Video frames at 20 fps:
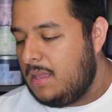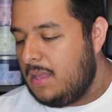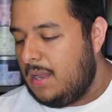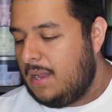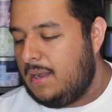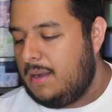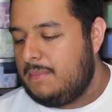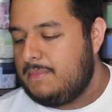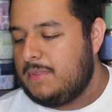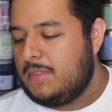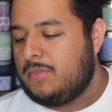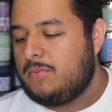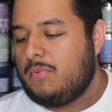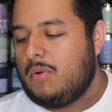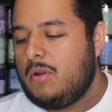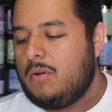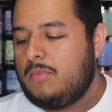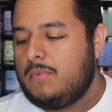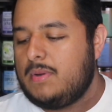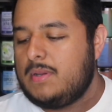The
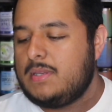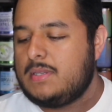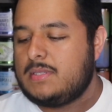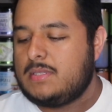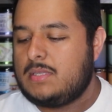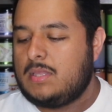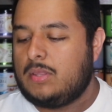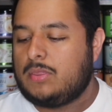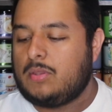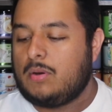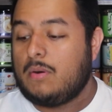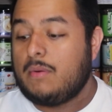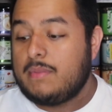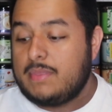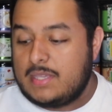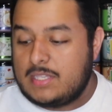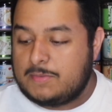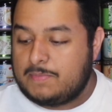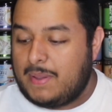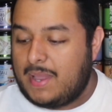throw in
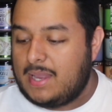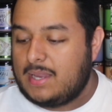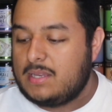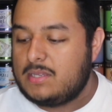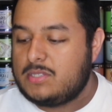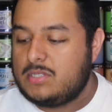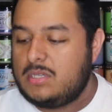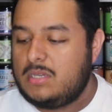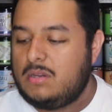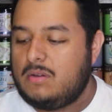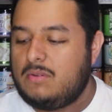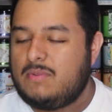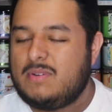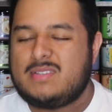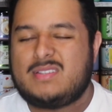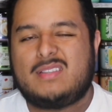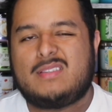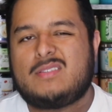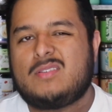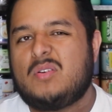this packaging
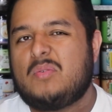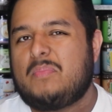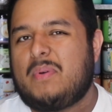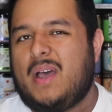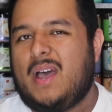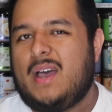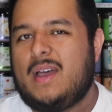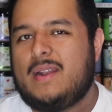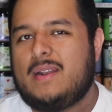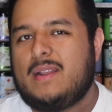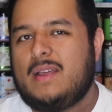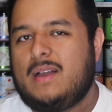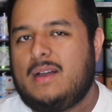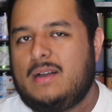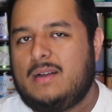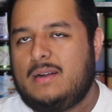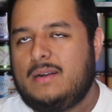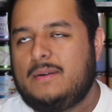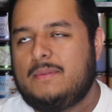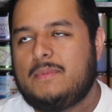wasn't so bad.
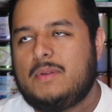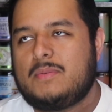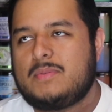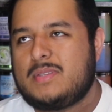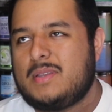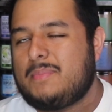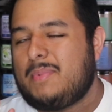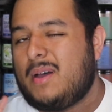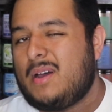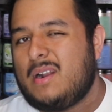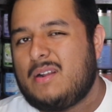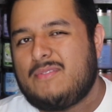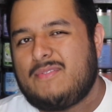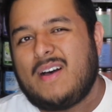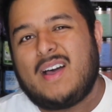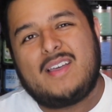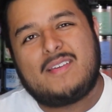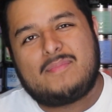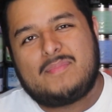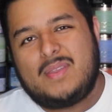It was about a 5